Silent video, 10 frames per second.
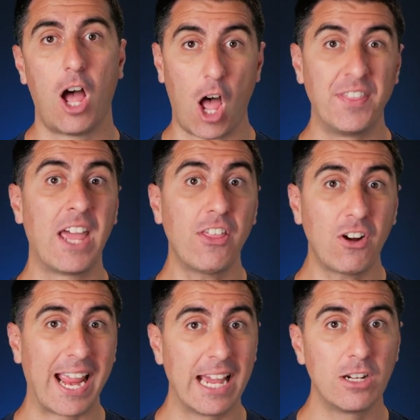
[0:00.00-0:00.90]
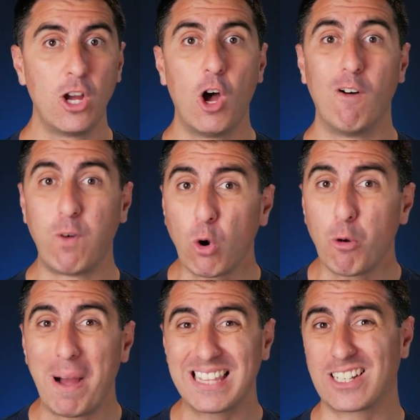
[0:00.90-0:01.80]
On the other hand, a
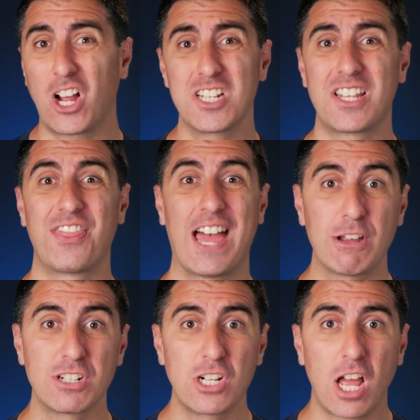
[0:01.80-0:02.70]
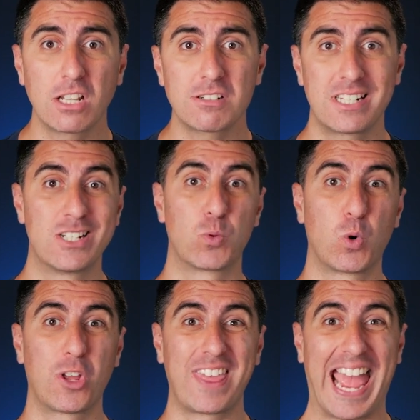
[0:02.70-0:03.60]
vocal mic that costs $1,000 is
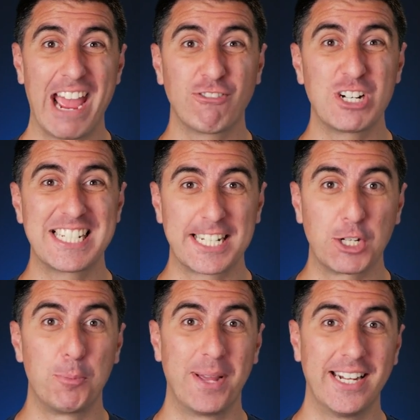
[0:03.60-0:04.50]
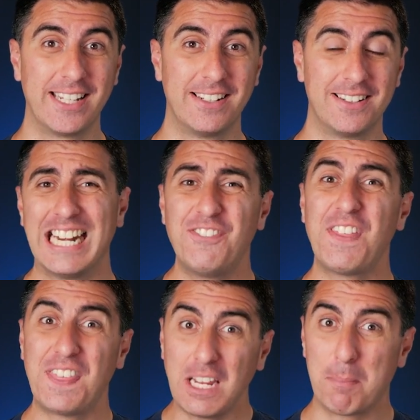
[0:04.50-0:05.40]
worth every single penny. And if
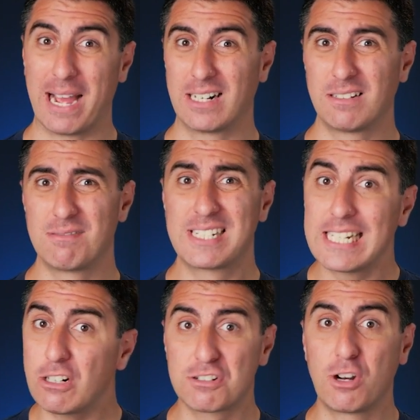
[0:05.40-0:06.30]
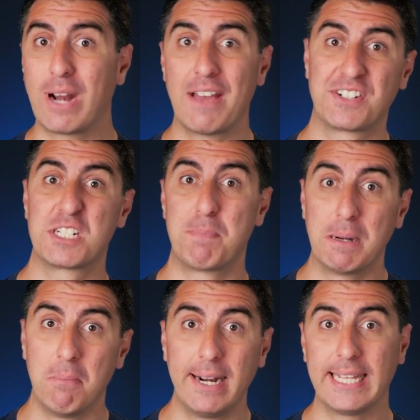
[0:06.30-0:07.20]
you think about it, singers don't have to
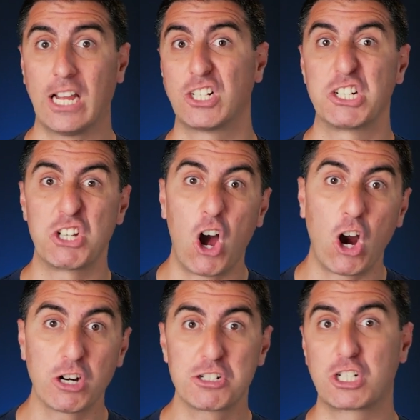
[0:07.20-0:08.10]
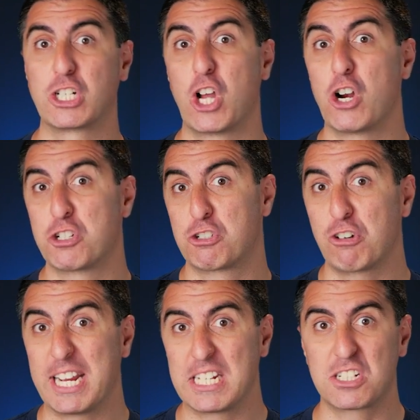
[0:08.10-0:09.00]
spend money on guitars, guitar
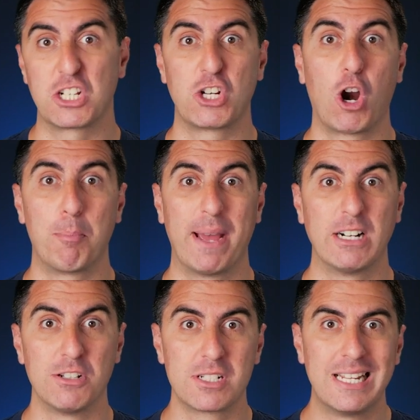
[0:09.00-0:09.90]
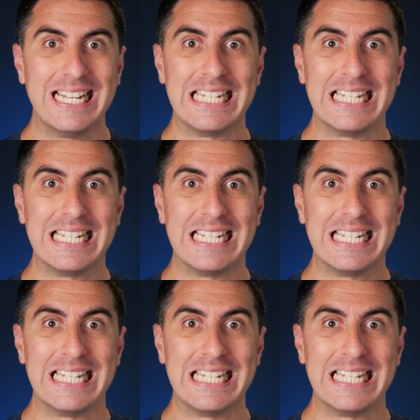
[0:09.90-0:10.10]
strings, guitar pedals,